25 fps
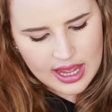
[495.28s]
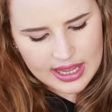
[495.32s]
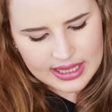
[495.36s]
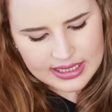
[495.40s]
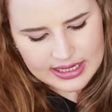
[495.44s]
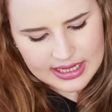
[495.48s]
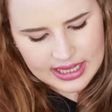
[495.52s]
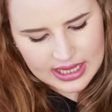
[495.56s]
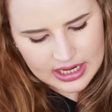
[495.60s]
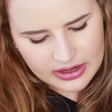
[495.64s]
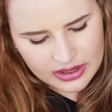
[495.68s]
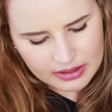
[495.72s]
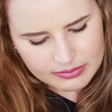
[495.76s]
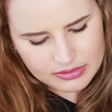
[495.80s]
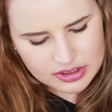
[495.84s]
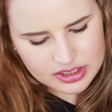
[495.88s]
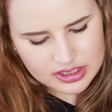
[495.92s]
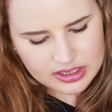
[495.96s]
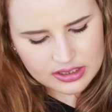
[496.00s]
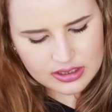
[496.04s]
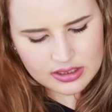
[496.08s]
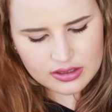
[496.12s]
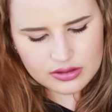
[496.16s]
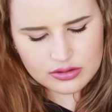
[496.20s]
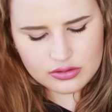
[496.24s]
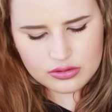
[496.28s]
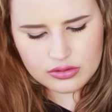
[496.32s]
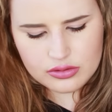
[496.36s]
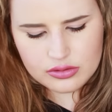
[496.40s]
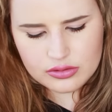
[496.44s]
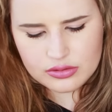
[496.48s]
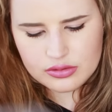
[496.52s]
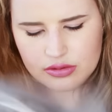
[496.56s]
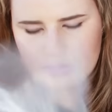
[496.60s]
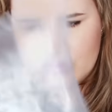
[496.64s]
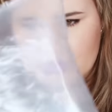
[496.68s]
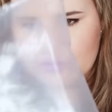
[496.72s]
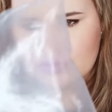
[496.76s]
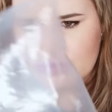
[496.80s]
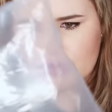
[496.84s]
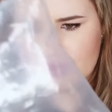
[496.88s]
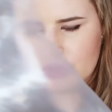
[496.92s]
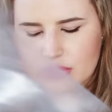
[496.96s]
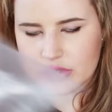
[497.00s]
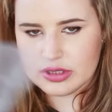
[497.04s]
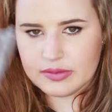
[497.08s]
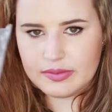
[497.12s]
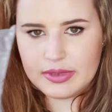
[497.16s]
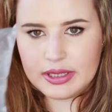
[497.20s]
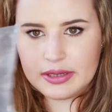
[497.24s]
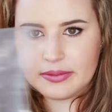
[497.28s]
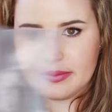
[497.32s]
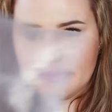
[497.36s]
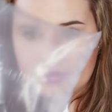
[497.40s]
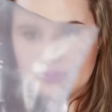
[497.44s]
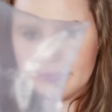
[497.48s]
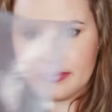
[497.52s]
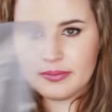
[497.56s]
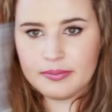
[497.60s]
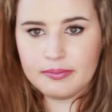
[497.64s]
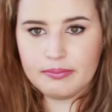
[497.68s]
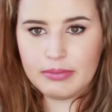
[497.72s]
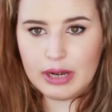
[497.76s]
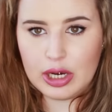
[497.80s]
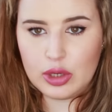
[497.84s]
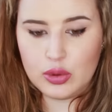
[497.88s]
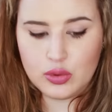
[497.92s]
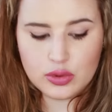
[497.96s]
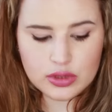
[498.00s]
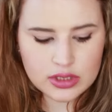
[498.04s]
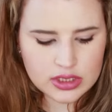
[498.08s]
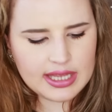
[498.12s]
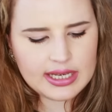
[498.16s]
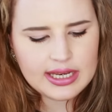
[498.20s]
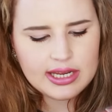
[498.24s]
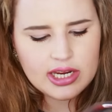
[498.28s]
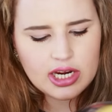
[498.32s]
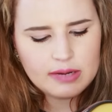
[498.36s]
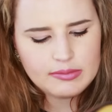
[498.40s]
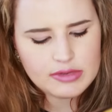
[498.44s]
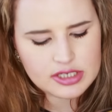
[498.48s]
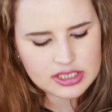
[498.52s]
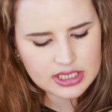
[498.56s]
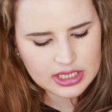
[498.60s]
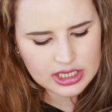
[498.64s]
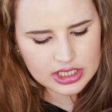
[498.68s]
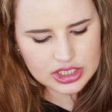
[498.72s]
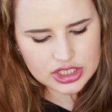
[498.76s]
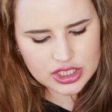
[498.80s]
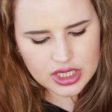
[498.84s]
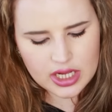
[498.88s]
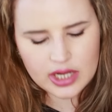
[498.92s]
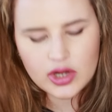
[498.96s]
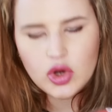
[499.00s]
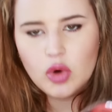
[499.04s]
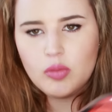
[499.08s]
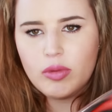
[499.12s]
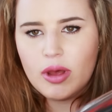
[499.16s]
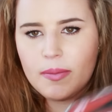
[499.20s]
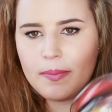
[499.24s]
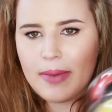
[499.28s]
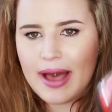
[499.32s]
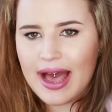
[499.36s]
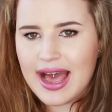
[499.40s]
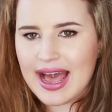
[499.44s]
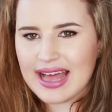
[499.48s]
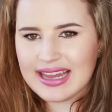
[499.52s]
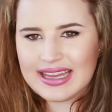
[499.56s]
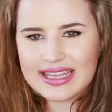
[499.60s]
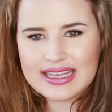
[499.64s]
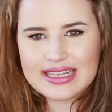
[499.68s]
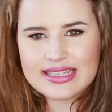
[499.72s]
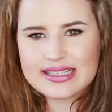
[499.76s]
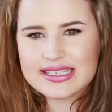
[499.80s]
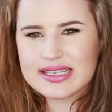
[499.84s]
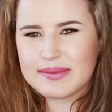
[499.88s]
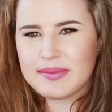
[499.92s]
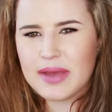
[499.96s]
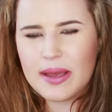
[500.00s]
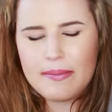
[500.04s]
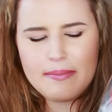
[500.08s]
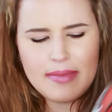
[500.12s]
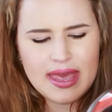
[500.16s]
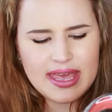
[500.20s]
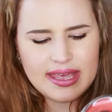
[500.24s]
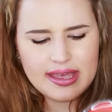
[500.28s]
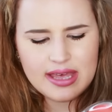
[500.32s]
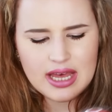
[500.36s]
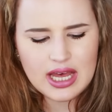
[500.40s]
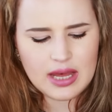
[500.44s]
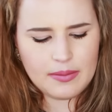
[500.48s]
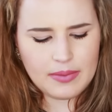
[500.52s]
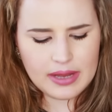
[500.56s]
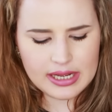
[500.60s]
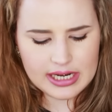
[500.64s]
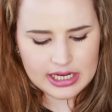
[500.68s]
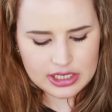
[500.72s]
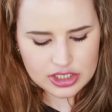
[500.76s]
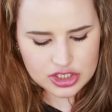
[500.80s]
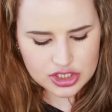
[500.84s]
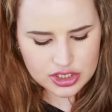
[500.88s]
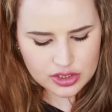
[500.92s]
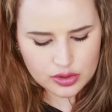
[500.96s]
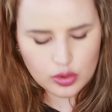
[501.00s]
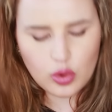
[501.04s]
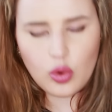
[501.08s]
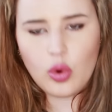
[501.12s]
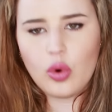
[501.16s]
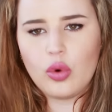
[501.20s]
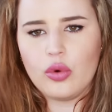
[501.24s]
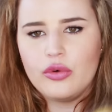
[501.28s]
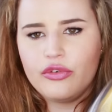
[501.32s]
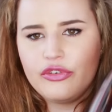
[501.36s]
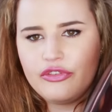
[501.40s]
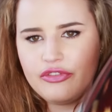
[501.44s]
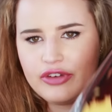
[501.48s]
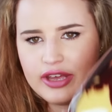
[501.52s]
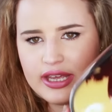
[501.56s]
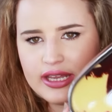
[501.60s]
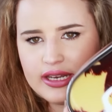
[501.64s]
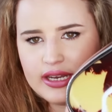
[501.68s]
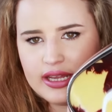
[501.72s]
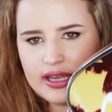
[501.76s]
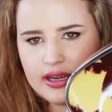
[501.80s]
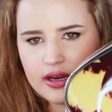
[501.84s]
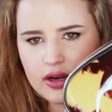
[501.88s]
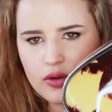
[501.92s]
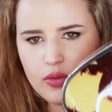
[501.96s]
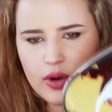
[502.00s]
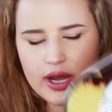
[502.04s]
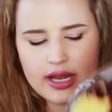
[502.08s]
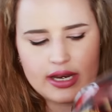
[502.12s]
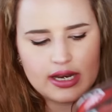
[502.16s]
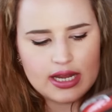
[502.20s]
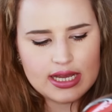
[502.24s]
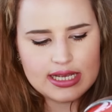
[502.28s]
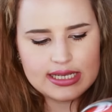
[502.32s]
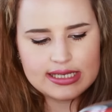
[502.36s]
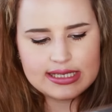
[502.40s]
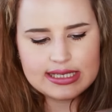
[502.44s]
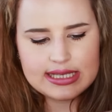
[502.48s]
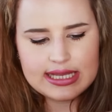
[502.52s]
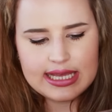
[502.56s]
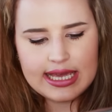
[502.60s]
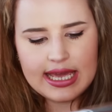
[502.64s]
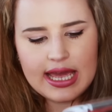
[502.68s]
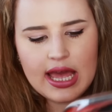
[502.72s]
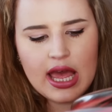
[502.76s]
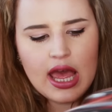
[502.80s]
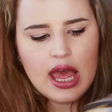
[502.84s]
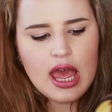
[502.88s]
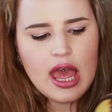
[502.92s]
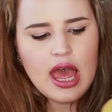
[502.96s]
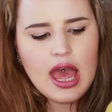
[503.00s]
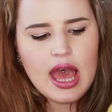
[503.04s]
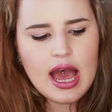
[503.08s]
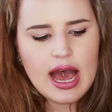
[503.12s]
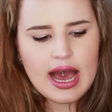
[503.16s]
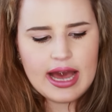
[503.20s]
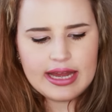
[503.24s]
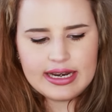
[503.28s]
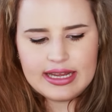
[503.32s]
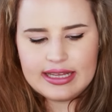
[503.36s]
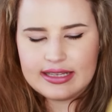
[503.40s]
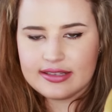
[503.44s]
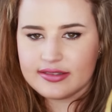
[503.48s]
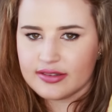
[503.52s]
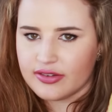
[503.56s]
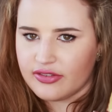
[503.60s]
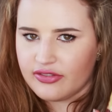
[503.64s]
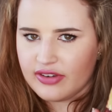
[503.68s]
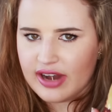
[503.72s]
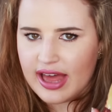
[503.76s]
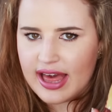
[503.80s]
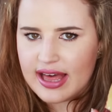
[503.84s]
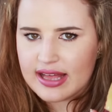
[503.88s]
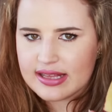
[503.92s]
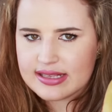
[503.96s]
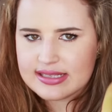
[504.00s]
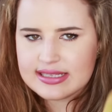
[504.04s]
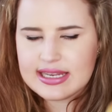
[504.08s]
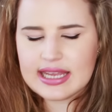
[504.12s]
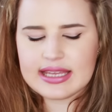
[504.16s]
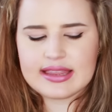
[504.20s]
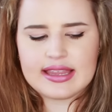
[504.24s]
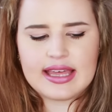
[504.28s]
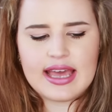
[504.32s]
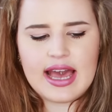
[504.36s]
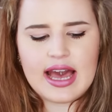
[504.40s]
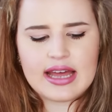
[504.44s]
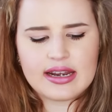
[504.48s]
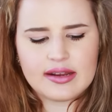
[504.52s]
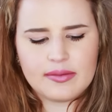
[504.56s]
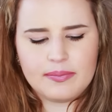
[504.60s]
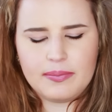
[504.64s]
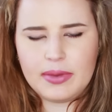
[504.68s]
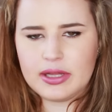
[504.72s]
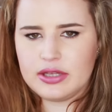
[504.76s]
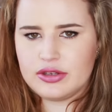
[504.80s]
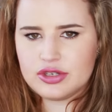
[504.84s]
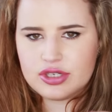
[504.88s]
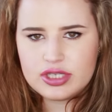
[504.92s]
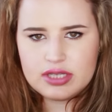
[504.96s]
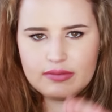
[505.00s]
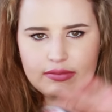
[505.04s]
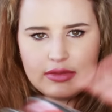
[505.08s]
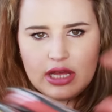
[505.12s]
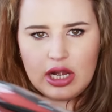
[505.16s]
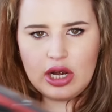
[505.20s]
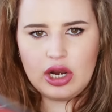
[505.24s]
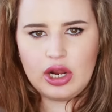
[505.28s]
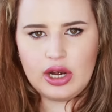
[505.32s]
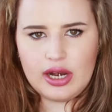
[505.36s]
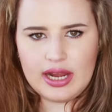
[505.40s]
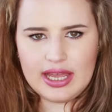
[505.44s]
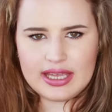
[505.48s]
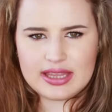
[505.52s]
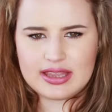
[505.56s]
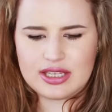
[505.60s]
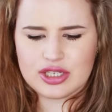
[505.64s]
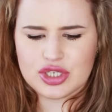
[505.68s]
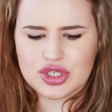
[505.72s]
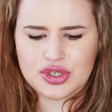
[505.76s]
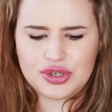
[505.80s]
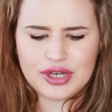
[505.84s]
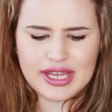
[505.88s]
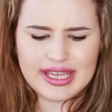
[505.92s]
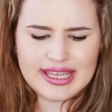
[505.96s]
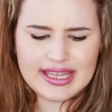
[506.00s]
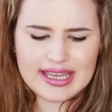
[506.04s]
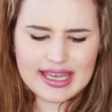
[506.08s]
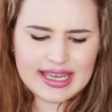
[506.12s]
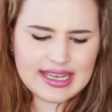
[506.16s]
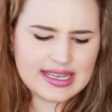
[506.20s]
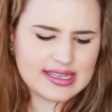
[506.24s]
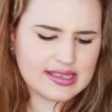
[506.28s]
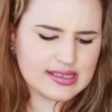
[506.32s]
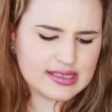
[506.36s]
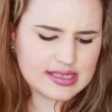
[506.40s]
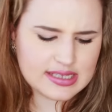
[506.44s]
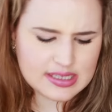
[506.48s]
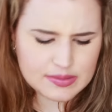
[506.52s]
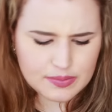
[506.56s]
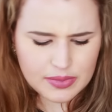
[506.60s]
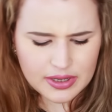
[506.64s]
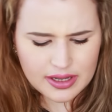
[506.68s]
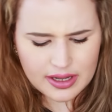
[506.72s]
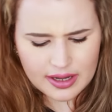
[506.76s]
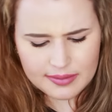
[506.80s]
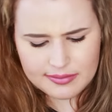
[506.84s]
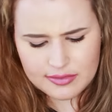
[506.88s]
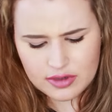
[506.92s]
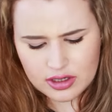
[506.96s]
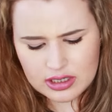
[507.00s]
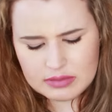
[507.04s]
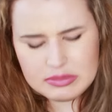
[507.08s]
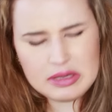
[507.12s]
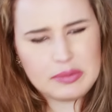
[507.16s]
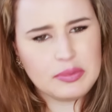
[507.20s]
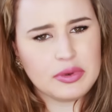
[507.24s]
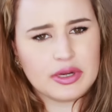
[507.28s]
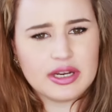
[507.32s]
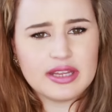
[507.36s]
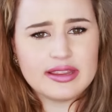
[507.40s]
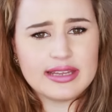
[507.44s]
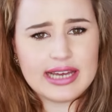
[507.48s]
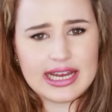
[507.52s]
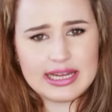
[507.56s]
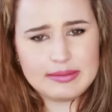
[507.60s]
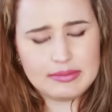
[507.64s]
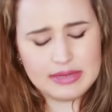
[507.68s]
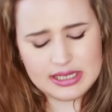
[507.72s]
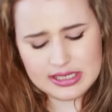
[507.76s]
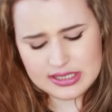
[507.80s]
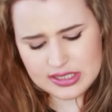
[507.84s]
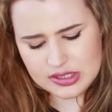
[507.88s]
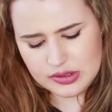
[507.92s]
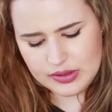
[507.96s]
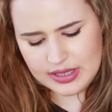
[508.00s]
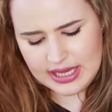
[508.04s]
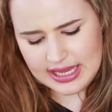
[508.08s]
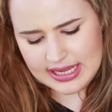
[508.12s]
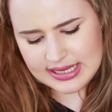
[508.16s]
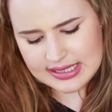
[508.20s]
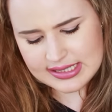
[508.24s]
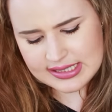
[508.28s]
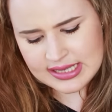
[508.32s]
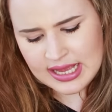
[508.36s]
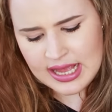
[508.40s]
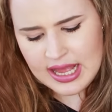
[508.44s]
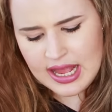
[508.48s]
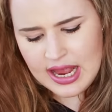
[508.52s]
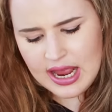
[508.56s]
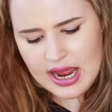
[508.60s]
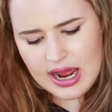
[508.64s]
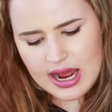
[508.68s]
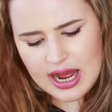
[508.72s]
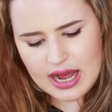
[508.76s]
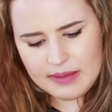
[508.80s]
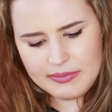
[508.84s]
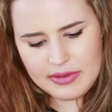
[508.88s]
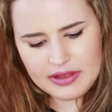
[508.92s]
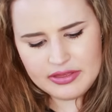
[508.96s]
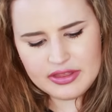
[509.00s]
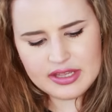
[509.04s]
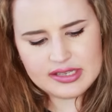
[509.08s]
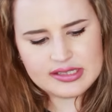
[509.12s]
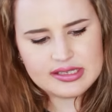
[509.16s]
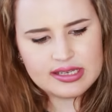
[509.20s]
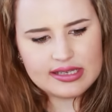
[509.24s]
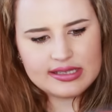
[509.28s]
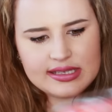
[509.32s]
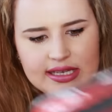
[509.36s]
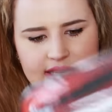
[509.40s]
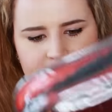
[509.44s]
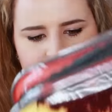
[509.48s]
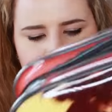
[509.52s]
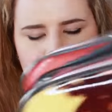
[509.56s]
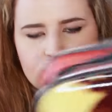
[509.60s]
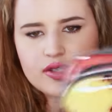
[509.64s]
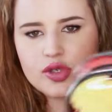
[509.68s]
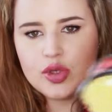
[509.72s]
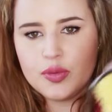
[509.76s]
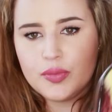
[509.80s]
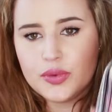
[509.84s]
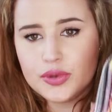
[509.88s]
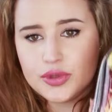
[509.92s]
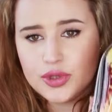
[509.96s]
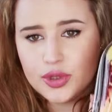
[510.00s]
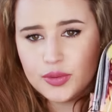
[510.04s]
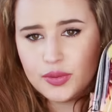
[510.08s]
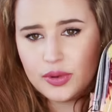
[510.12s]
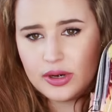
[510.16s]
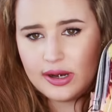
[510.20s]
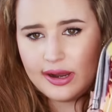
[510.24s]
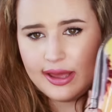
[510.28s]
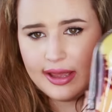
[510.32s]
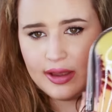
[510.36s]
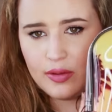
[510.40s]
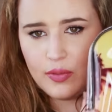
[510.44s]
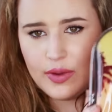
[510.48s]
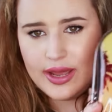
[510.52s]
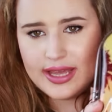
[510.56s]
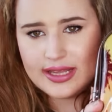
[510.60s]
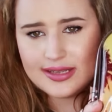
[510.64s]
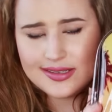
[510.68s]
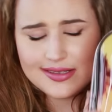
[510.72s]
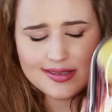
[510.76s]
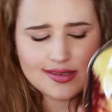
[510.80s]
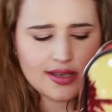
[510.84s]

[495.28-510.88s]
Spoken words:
in here I'm just gonna, it's a big balloon. In here I'm just gonna chuck all my palettes and my makeup, and it should all fit in here quite nicely. And it's flat. Like, they had a bunch of them that looked like the train cases, but I'm not gonna be putting that in my suitcase. And this is like super duper lightweight,